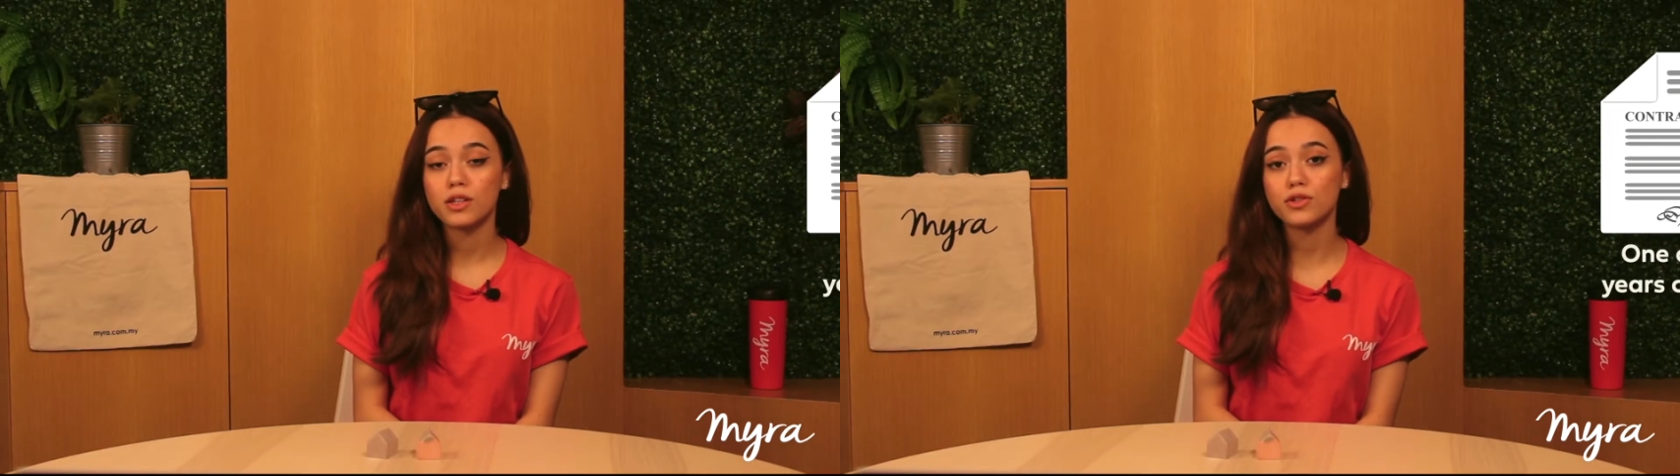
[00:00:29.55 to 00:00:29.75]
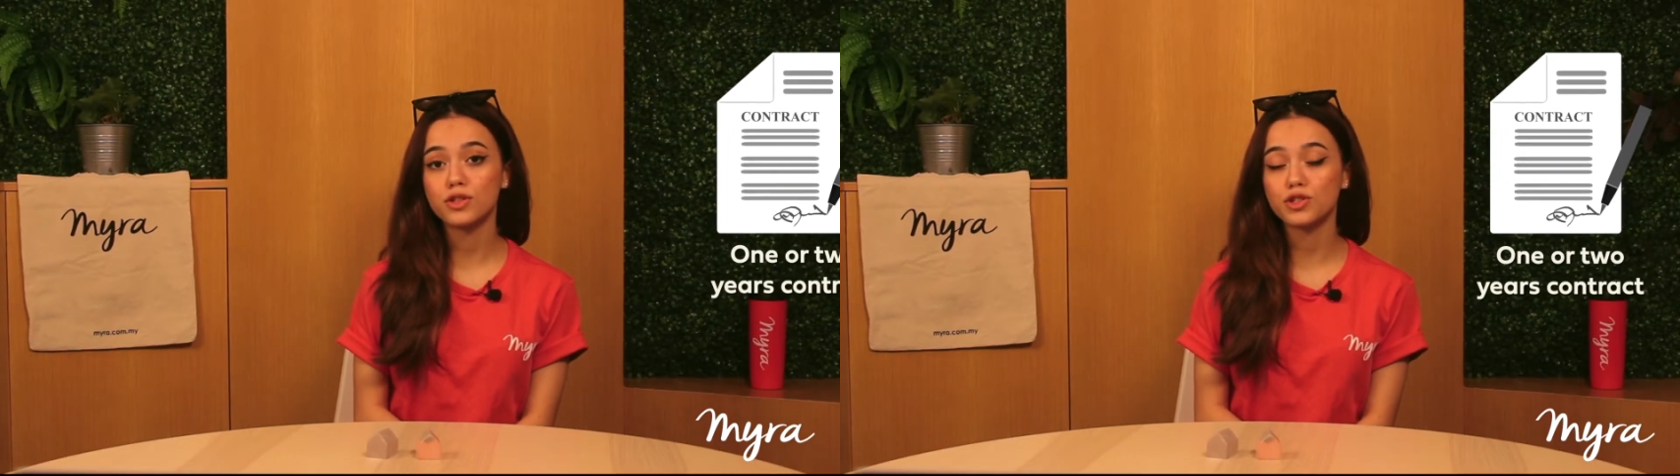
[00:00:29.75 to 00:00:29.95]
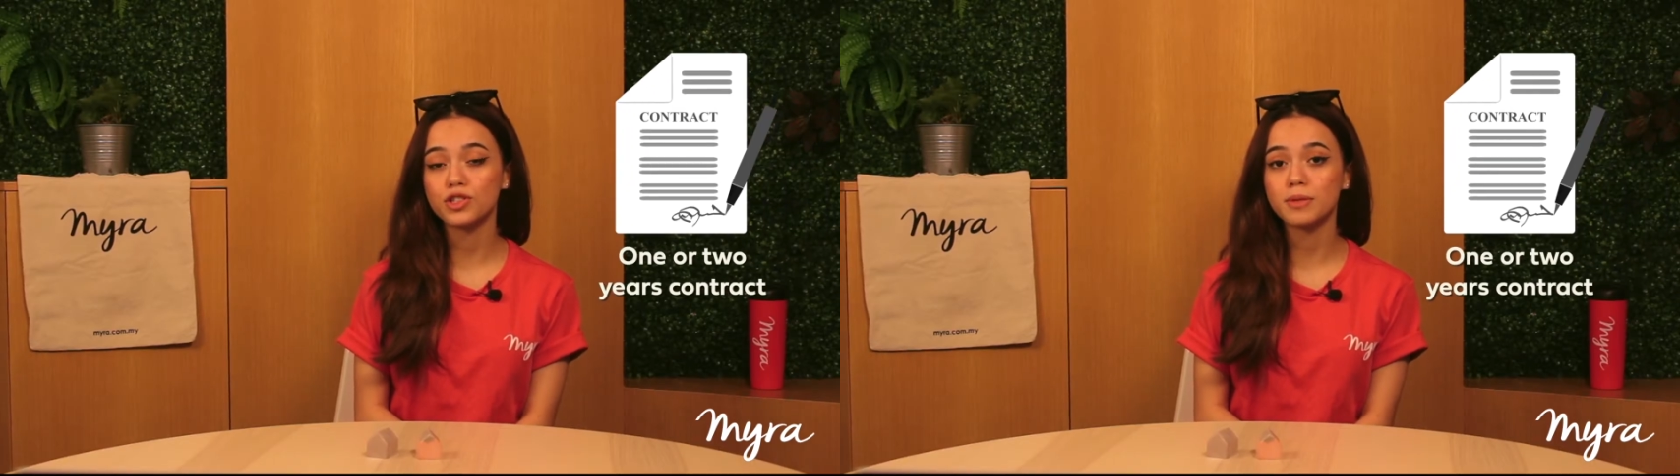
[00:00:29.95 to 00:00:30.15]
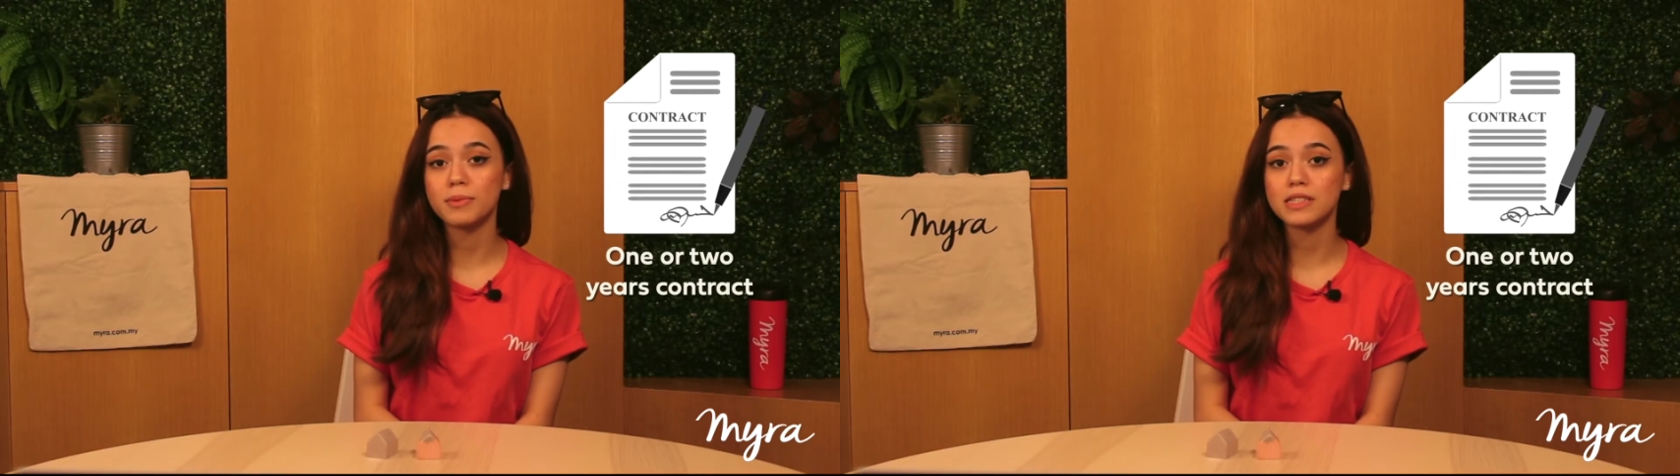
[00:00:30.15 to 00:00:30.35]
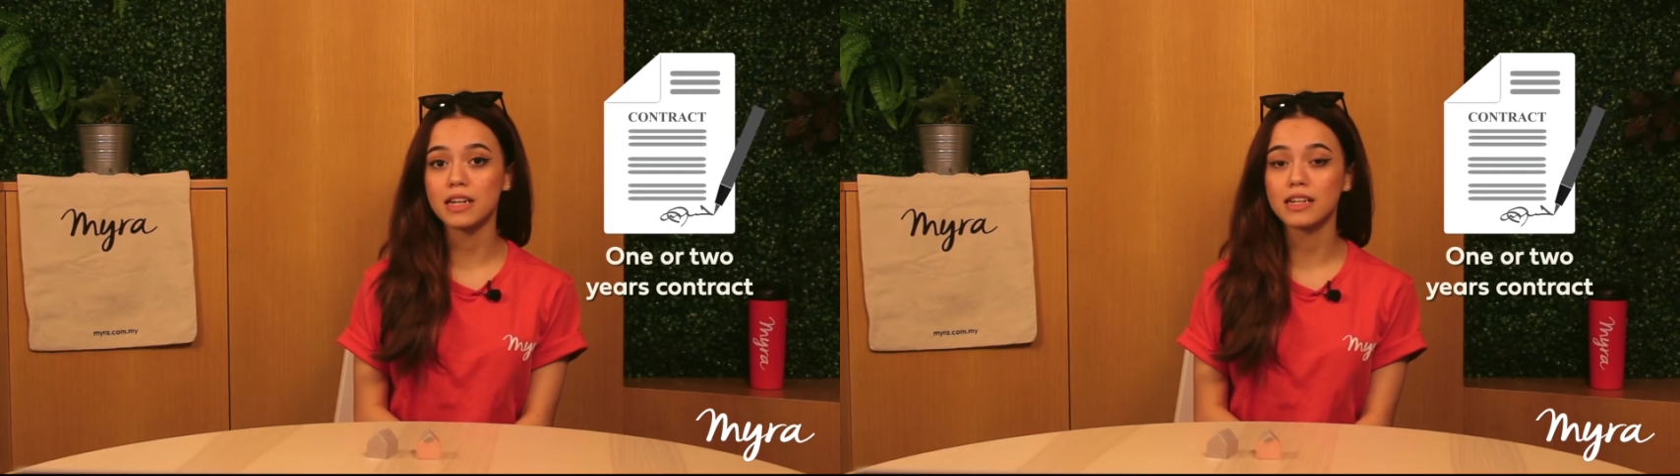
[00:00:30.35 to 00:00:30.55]
you'll usually
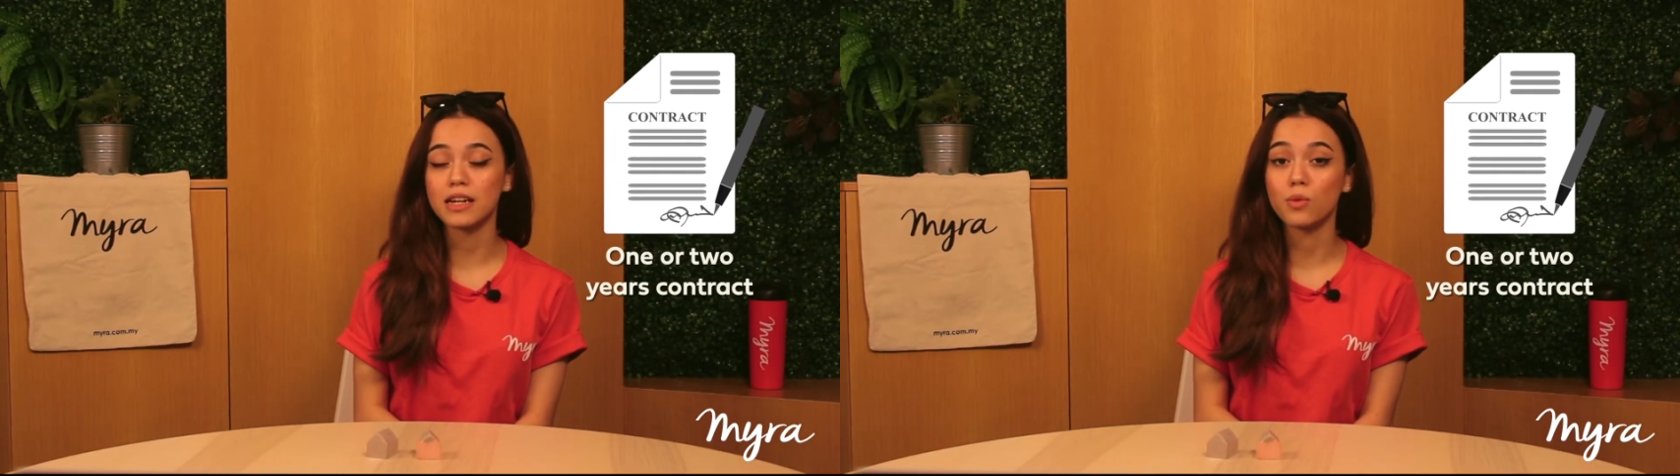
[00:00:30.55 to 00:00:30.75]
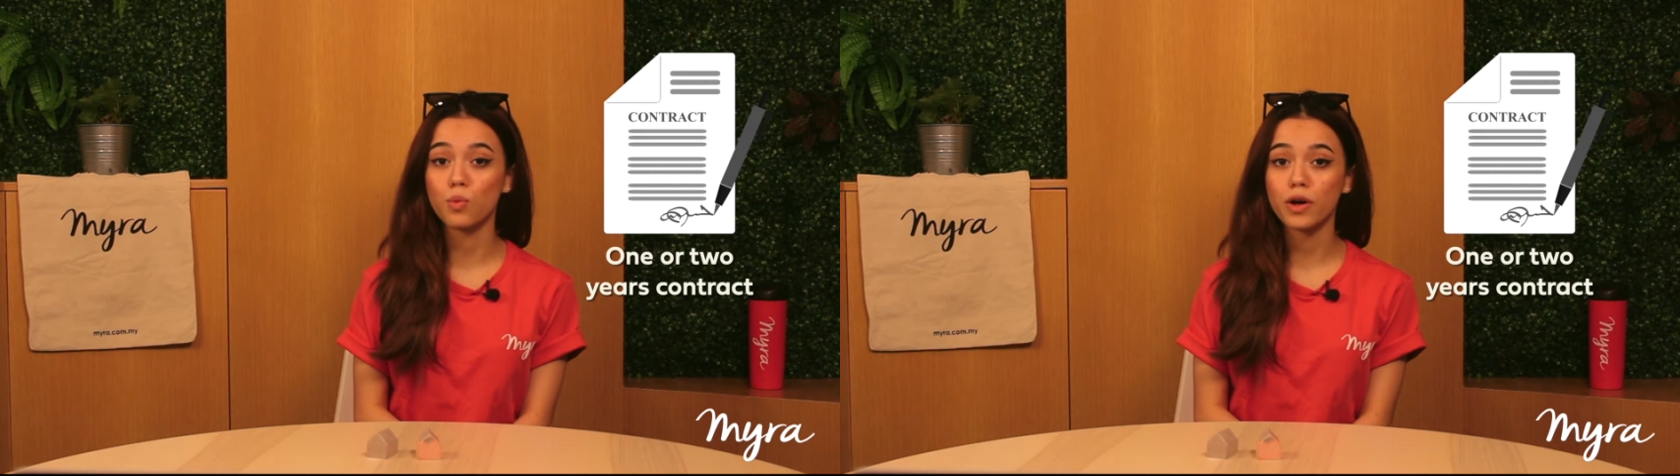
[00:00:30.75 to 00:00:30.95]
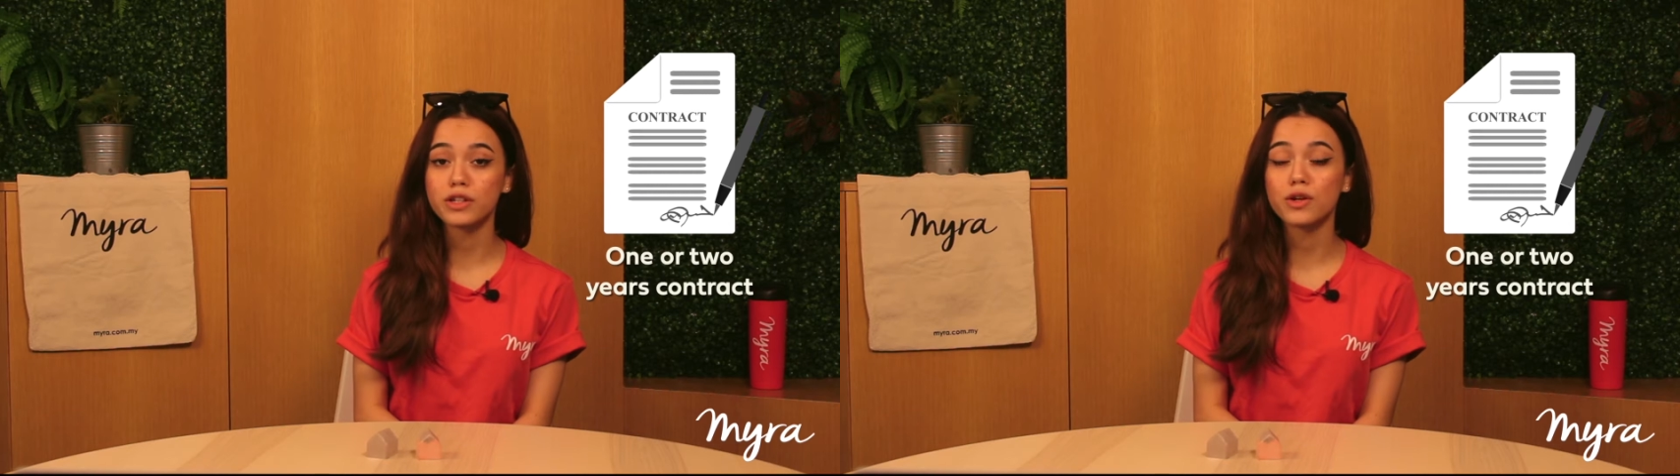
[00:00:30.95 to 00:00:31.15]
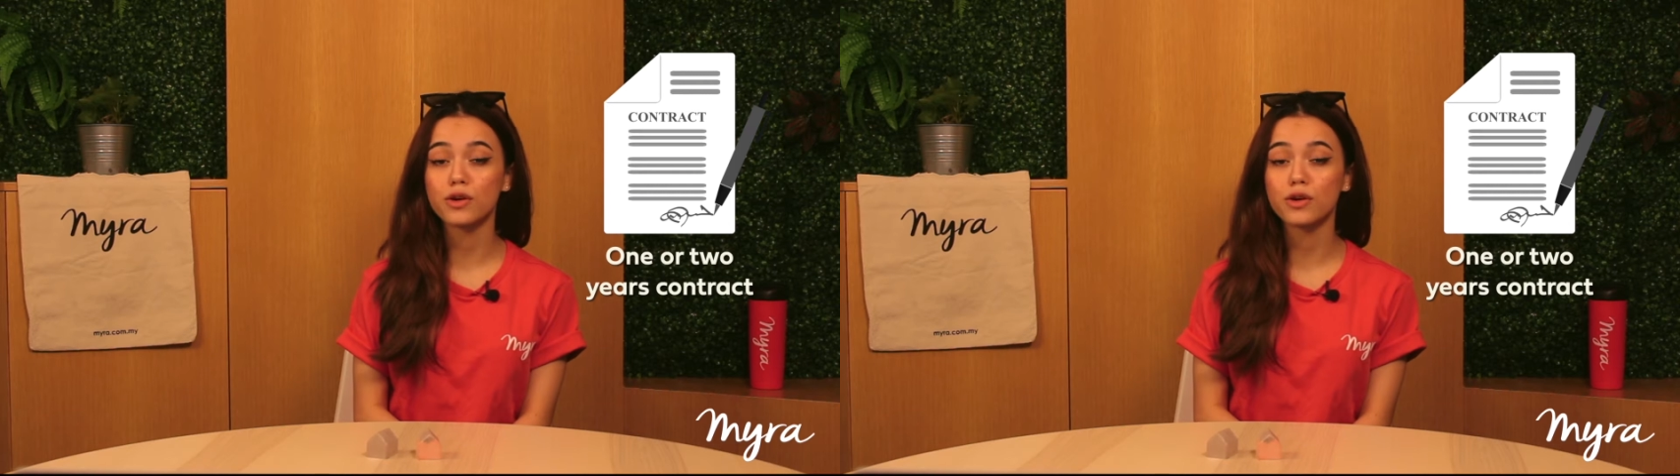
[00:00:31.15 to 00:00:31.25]
be signing a 1